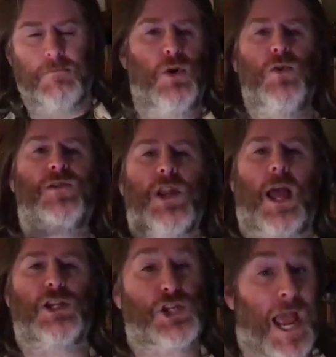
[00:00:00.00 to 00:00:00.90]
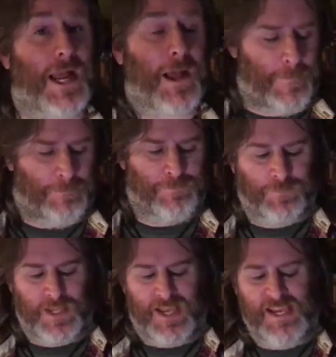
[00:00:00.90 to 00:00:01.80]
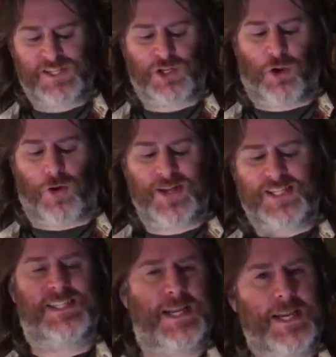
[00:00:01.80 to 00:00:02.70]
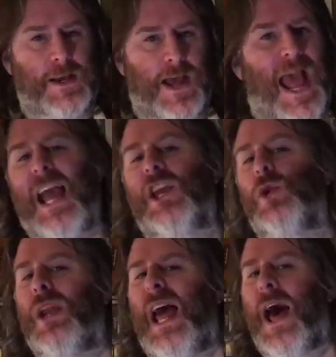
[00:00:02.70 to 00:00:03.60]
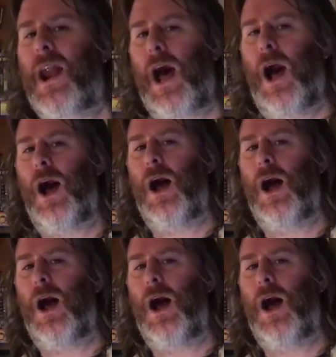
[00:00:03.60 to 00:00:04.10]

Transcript: Moves Like Jagger is Christina Aguilera.